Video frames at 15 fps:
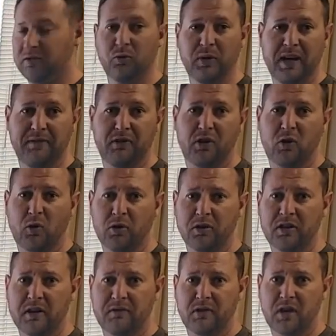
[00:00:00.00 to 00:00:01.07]
We have our
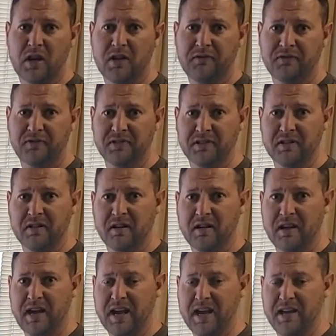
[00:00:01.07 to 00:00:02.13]
horn cover off,
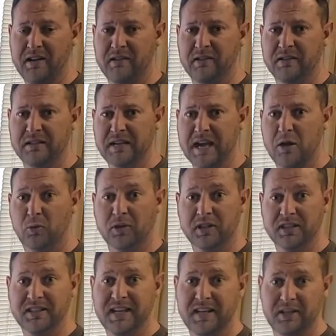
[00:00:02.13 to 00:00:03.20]
and now we're
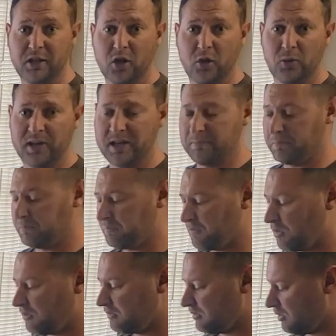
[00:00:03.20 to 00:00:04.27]
going to take the OEM
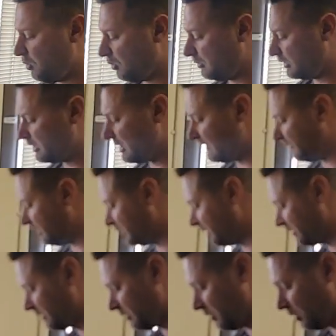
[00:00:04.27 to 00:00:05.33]
horn cover